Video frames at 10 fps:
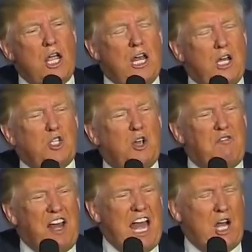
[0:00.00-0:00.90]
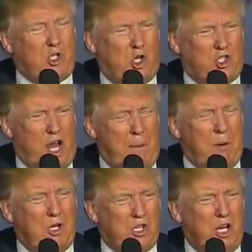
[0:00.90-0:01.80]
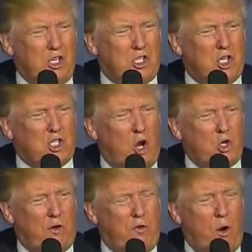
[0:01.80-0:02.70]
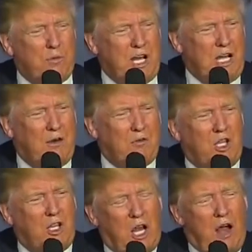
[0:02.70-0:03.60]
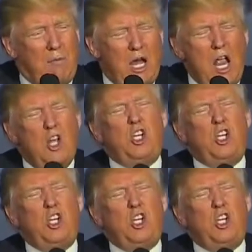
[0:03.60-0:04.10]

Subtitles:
in his financial statements, in his disclosure forms that he gives to the government.